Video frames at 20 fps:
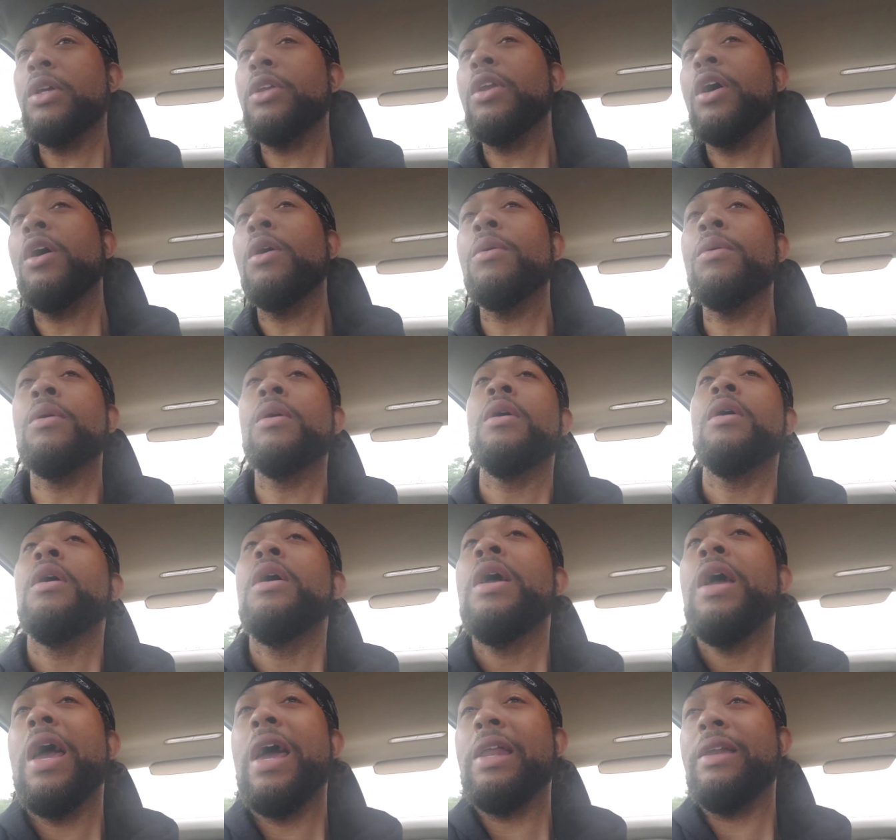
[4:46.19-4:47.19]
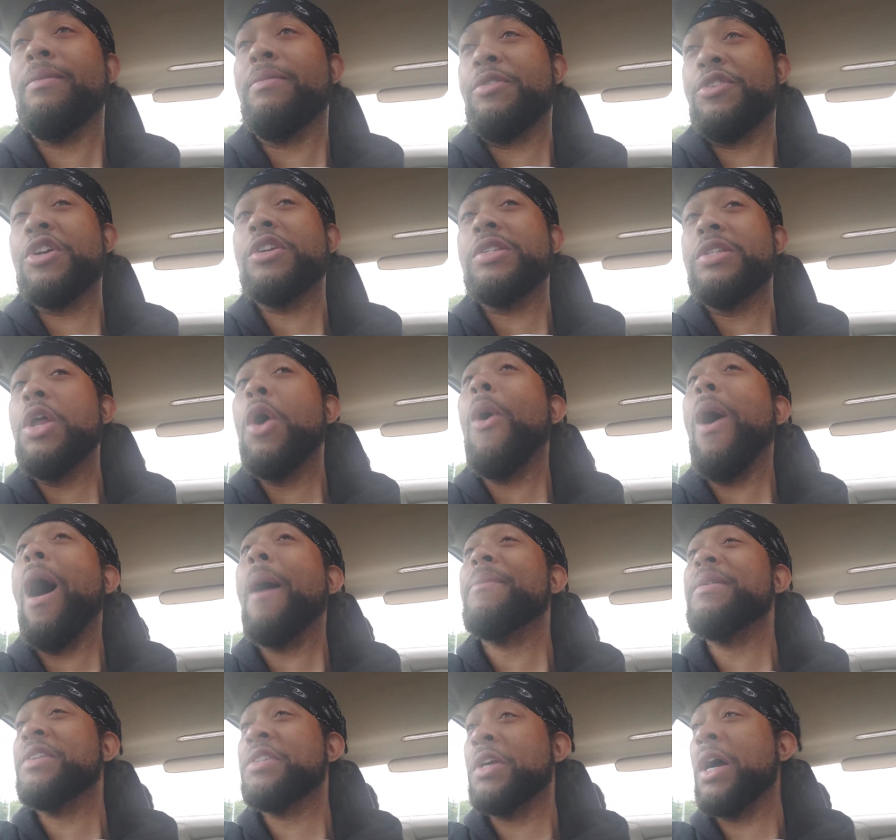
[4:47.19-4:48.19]
No, and just know
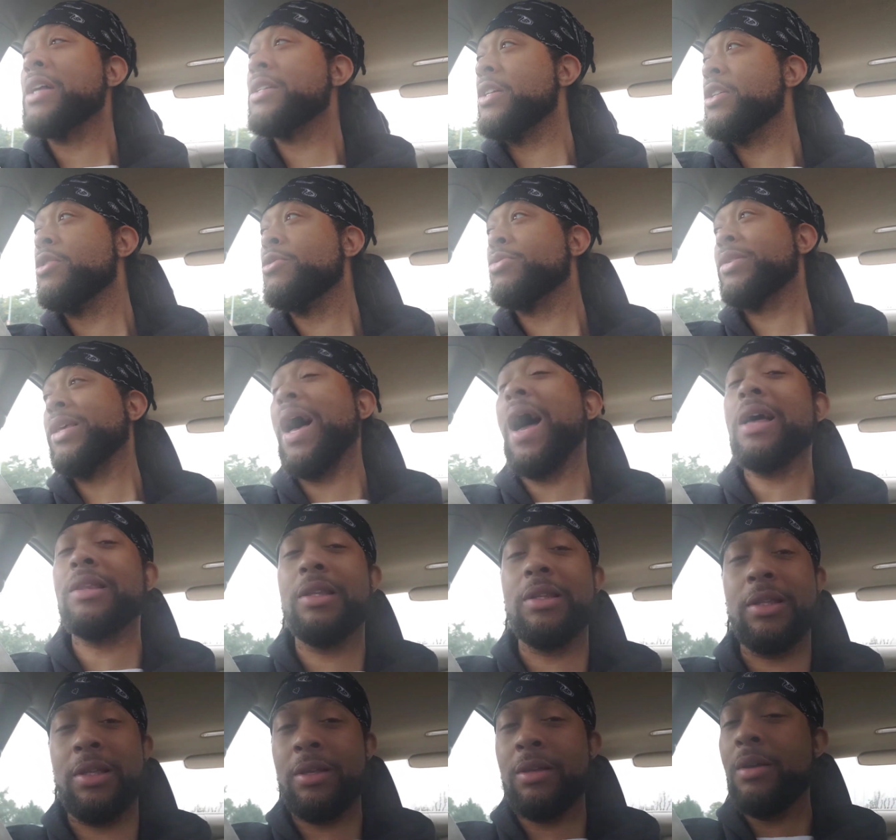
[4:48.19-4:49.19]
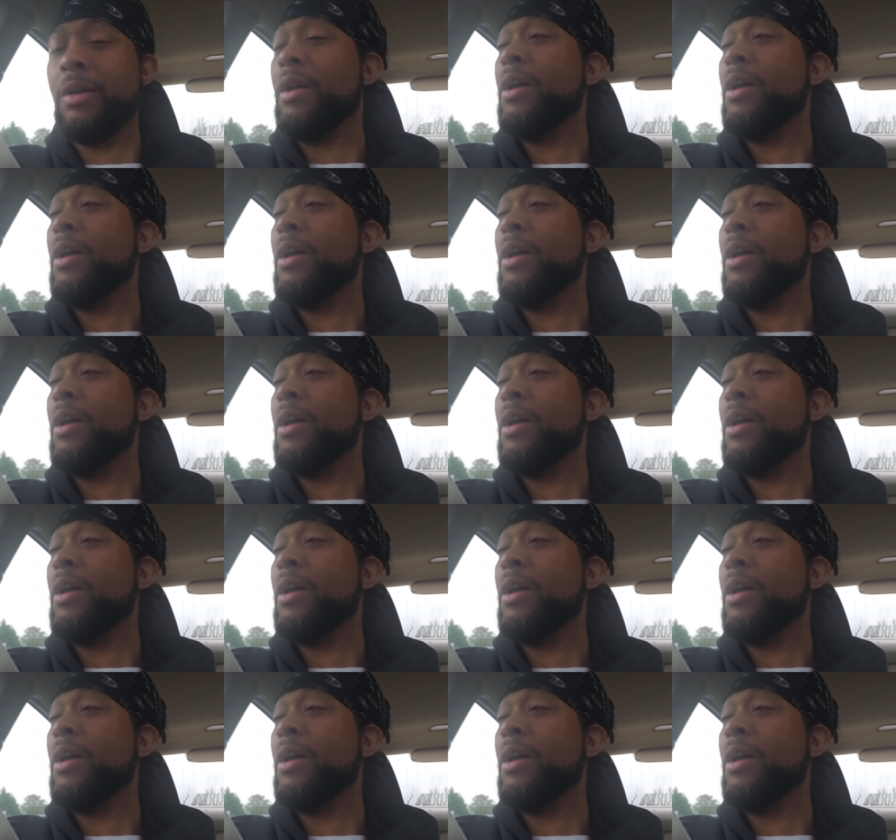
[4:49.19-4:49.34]
I'll be judging you silently,